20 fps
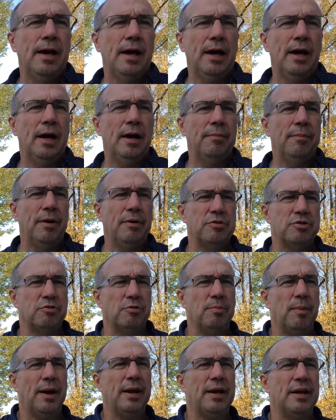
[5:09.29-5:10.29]
I was
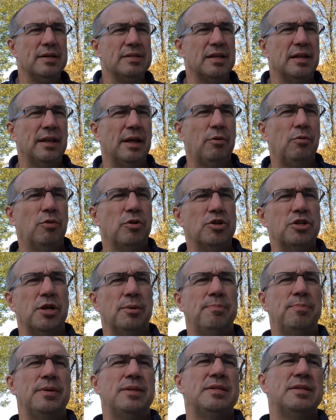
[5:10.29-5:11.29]
reminded as I led
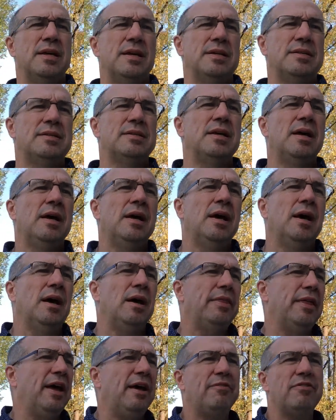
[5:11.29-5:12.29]
worship. It says,
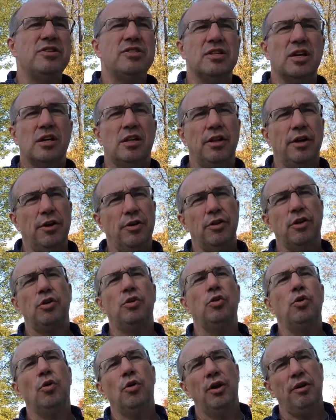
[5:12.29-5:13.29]
"The heavens declare the
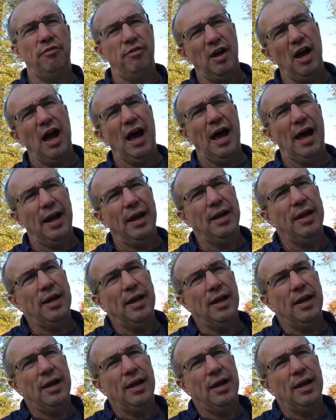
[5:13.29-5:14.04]
glory of God.